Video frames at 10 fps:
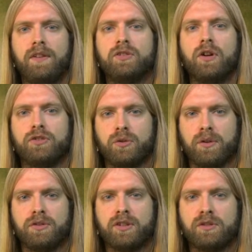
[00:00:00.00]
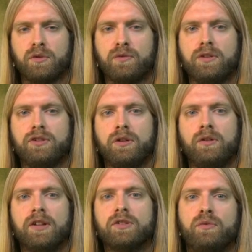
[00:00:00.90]
This consequence is referred
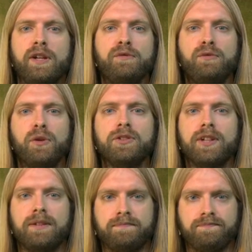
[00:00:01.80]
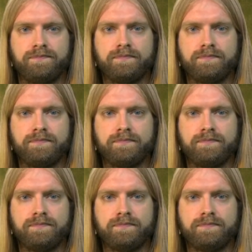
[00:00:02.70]
to as a reinforcer.